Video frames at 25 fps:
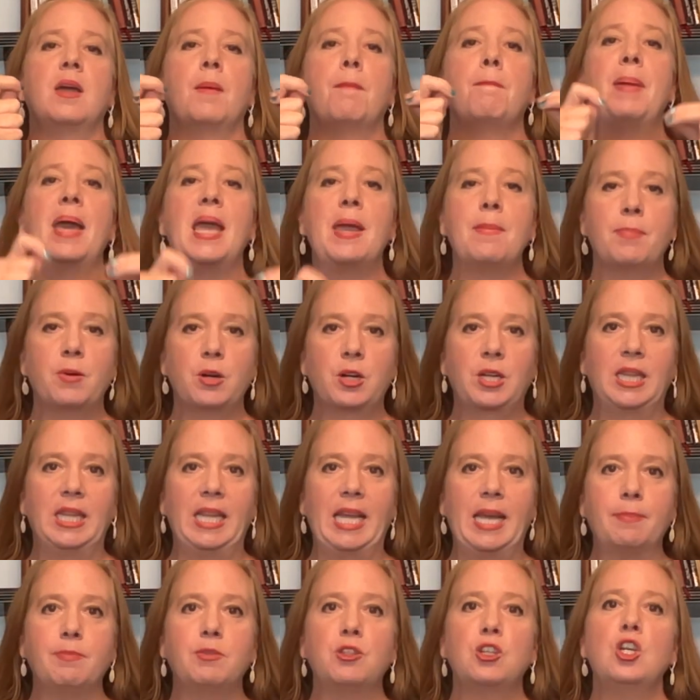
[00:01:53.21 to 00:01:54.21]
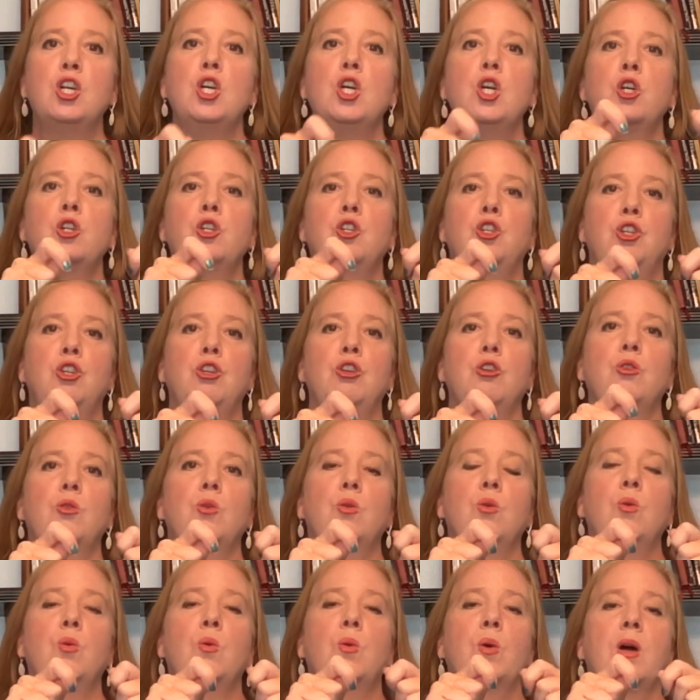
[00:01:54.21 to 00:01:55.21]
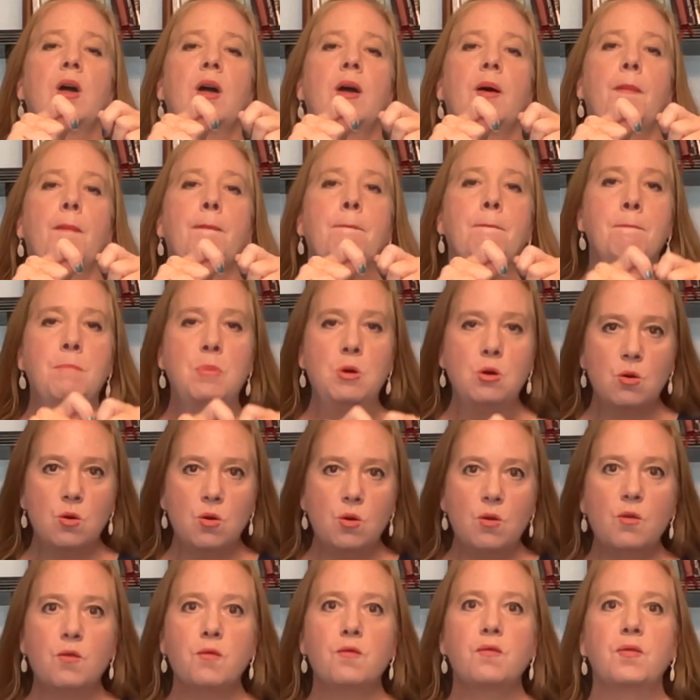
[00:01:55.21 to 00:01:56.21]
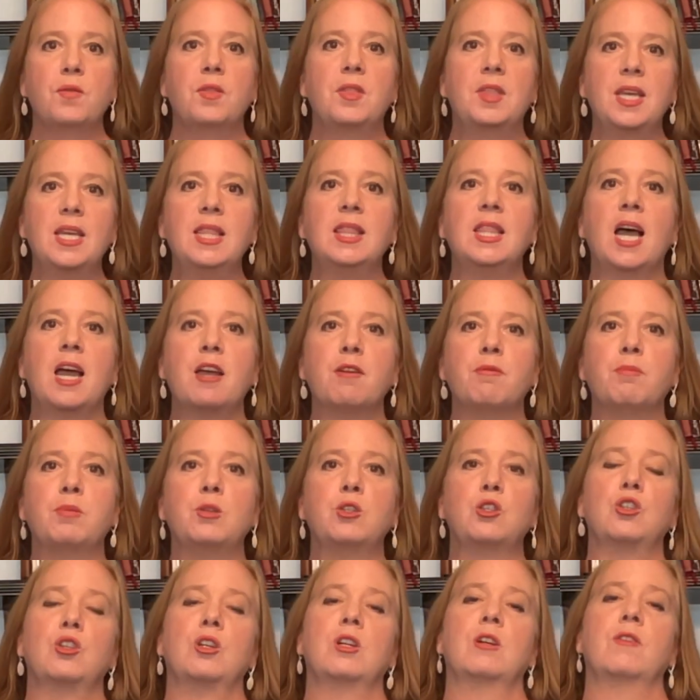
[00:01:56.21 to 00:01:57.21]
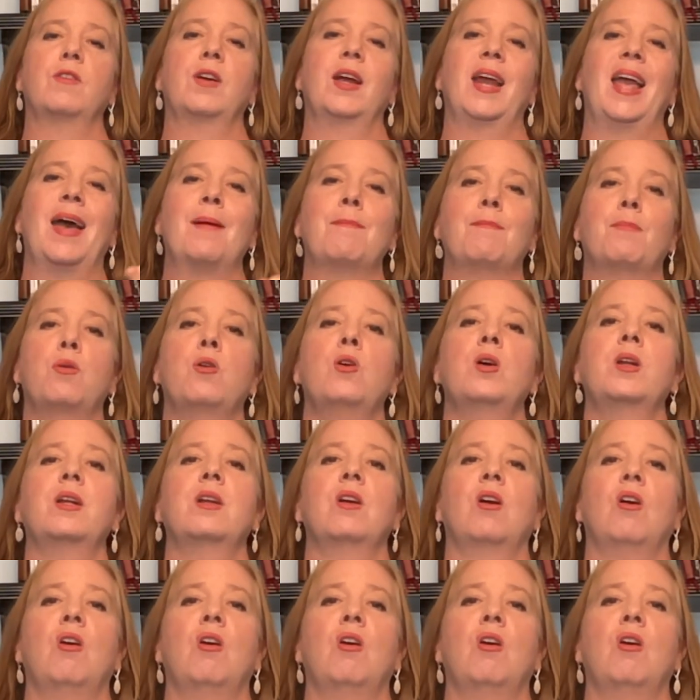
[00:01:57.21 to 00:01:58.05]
paper clips to move the life preserver and put it